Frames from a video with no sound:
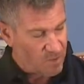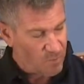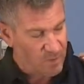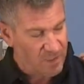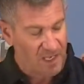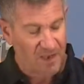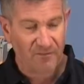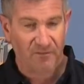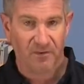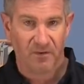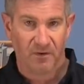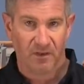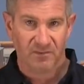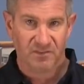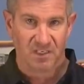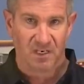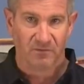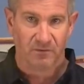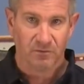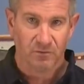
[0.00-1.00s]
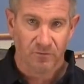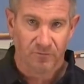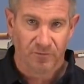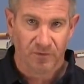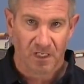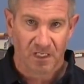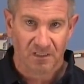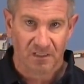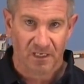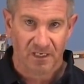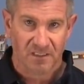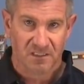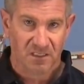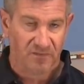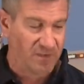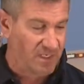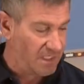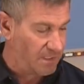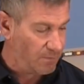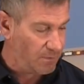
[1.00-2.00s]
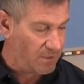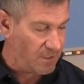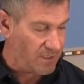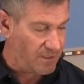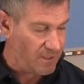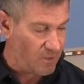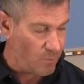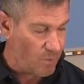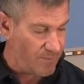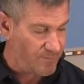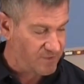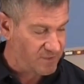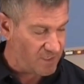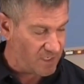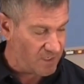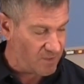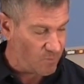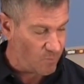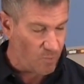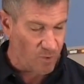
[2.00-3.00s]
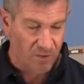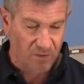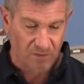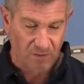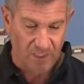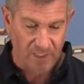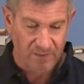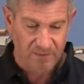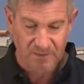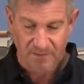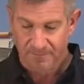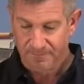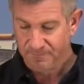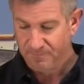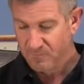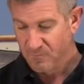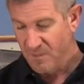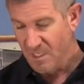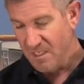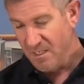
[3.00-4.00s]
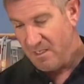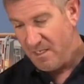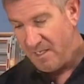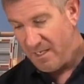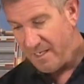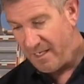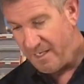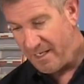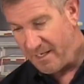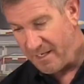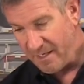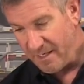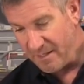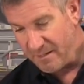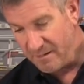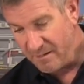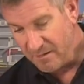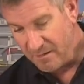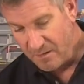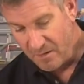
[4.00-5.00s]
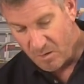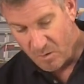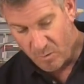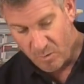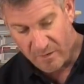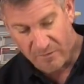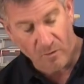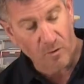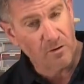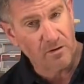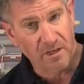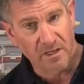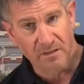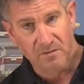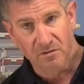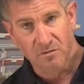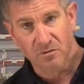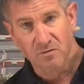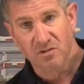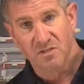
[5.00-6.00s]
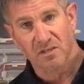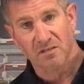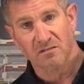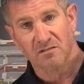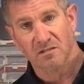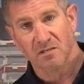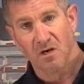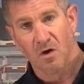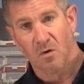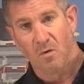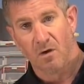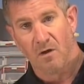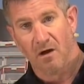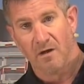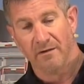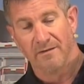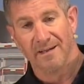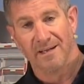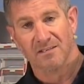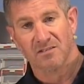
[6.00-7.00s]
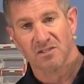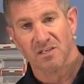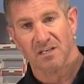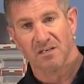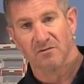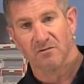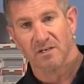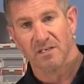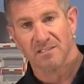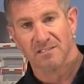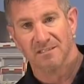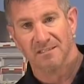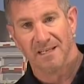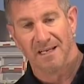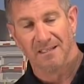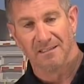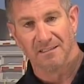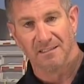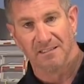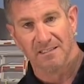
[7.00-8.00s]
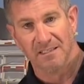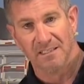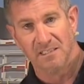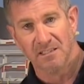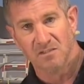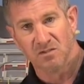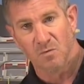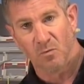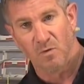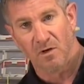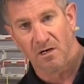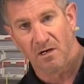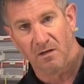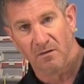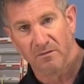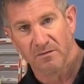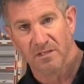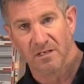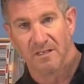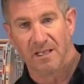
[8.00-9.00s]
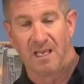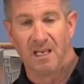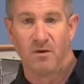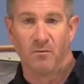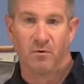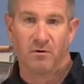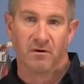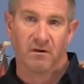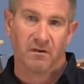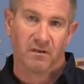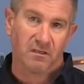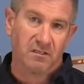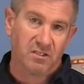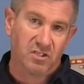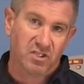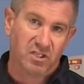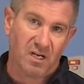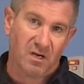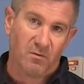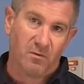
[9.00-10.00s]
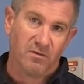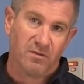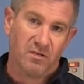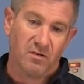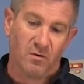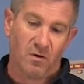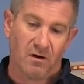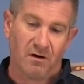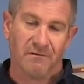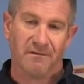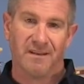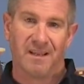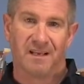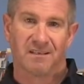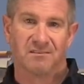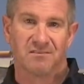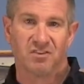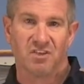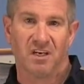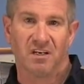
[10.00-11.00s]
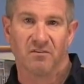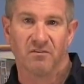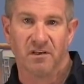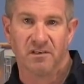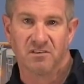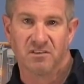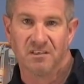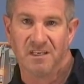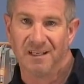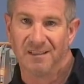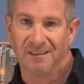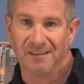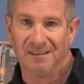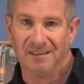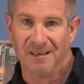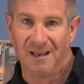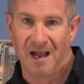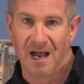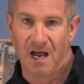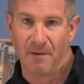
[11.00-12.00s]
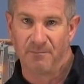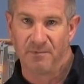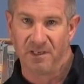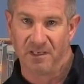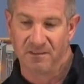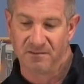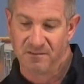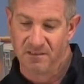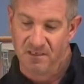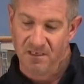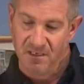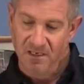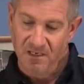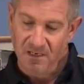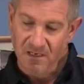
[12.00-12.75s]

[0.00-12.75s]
We have several new floodlights available on our website and work lights. And we've already introduced years ago our next generation LEDs. Well, today we're going to share with you our next generation LED optics.